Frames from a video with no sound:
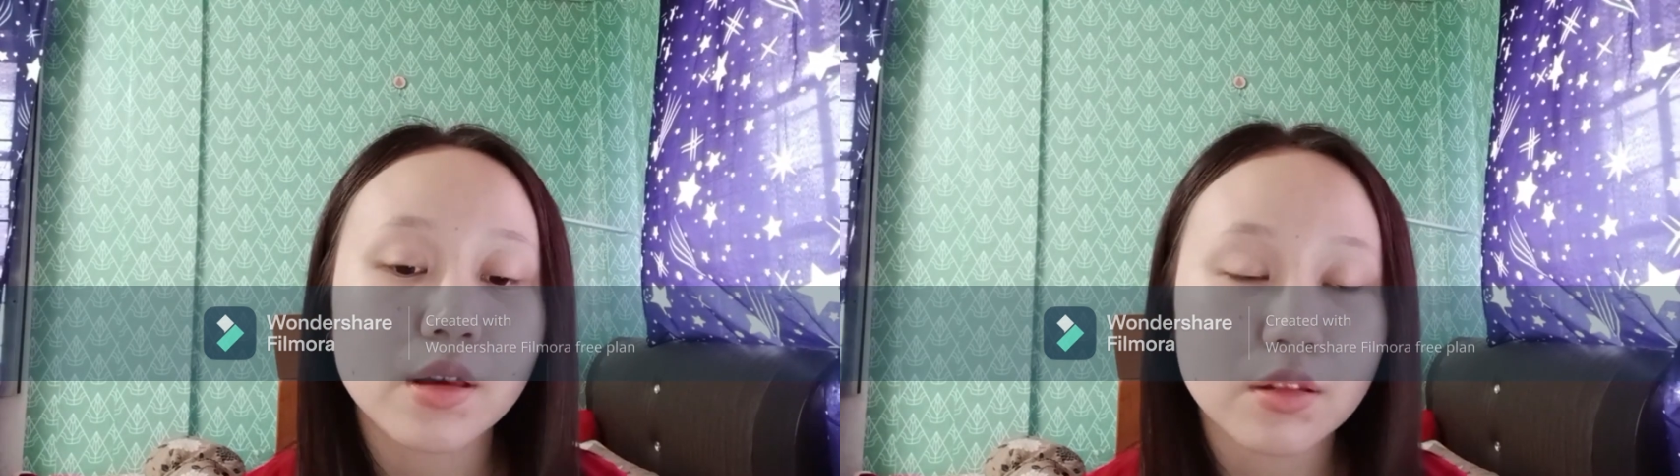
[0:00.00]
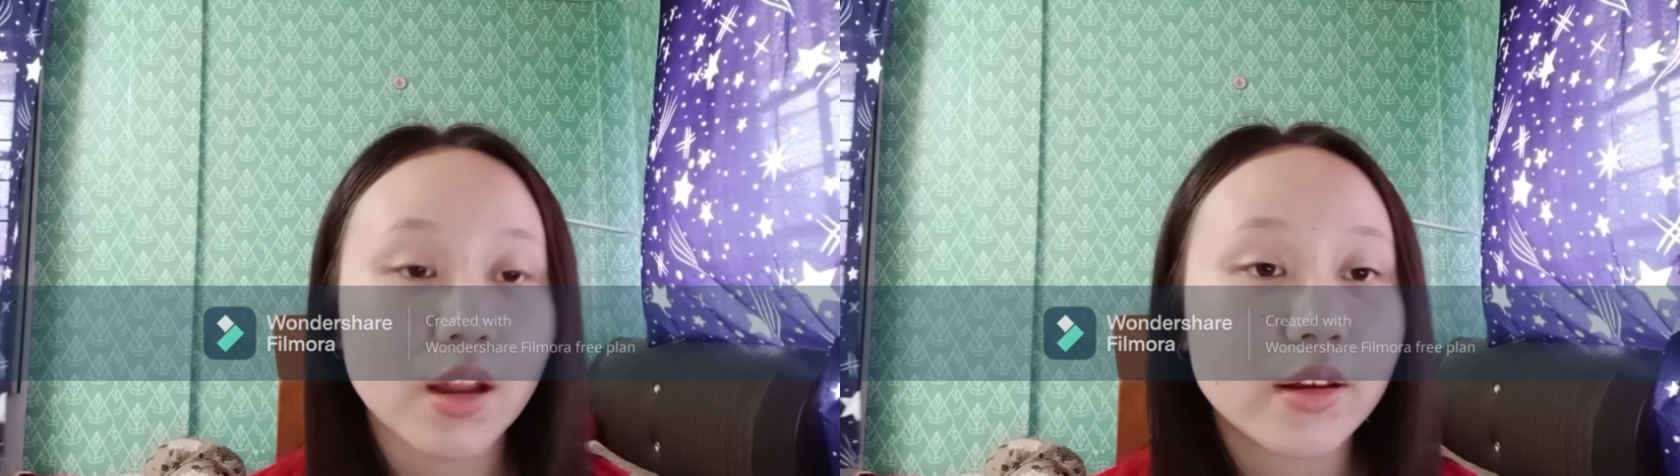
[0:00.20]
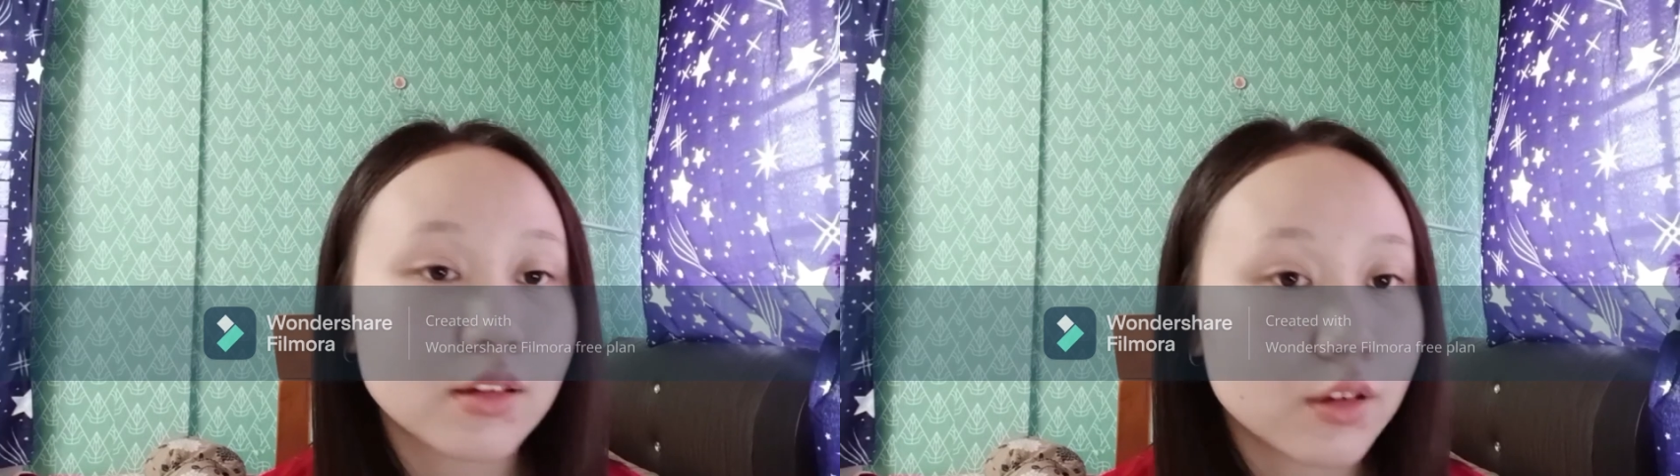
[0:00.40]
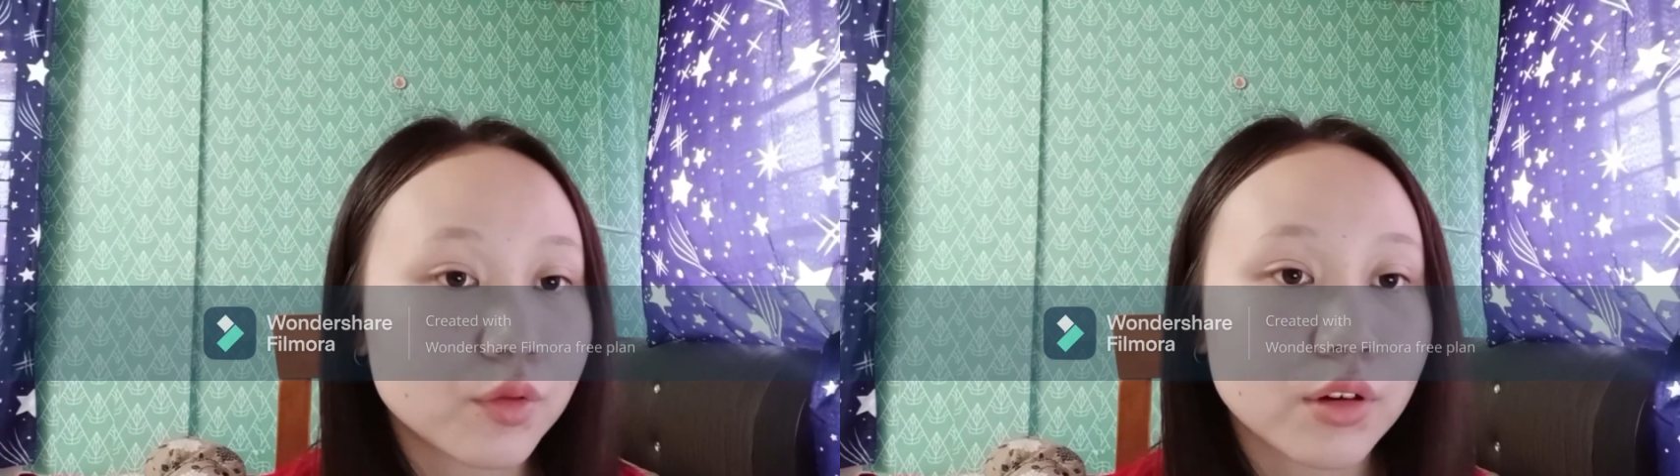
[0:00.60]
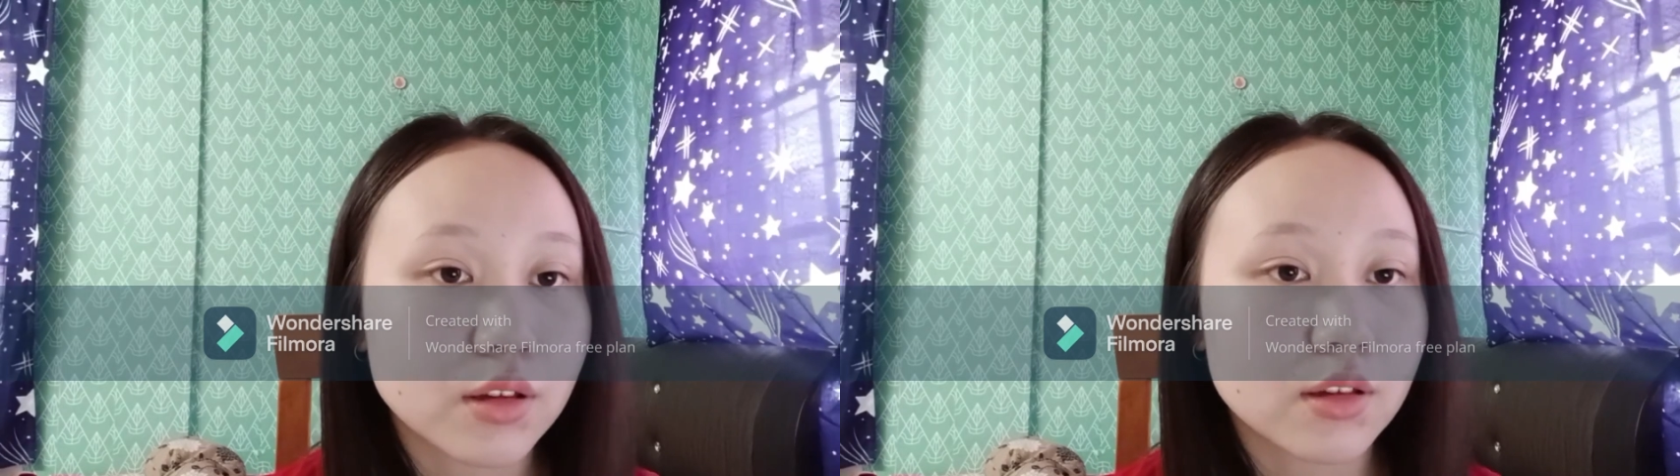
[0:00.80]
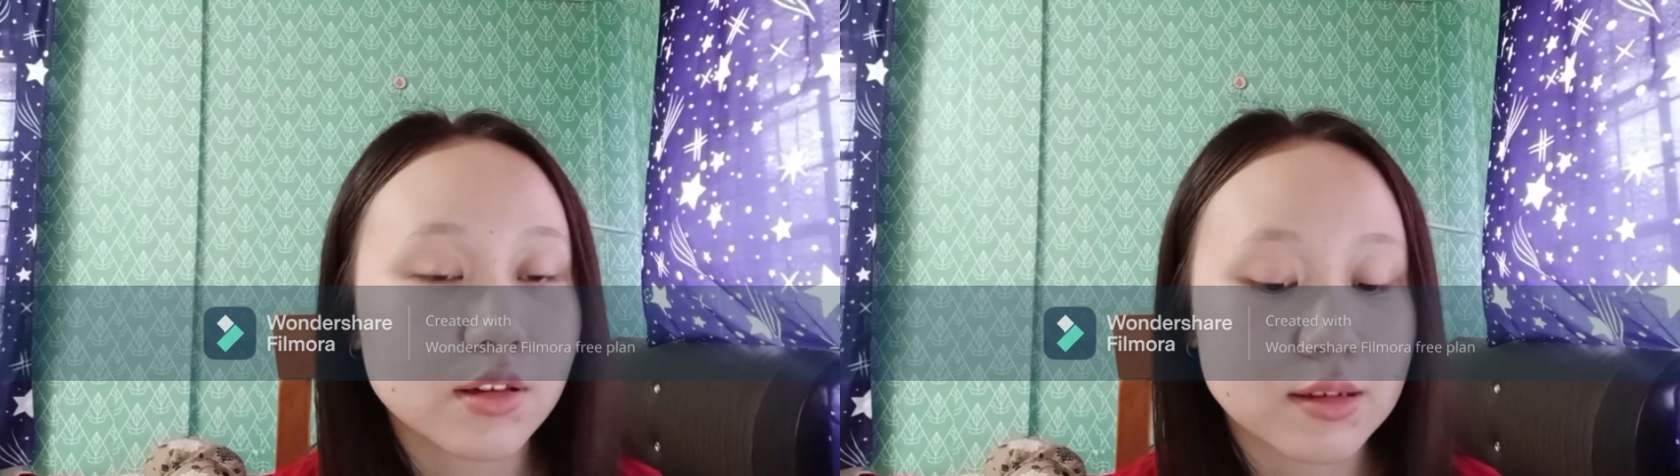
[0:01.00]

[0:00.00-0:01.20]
slight difference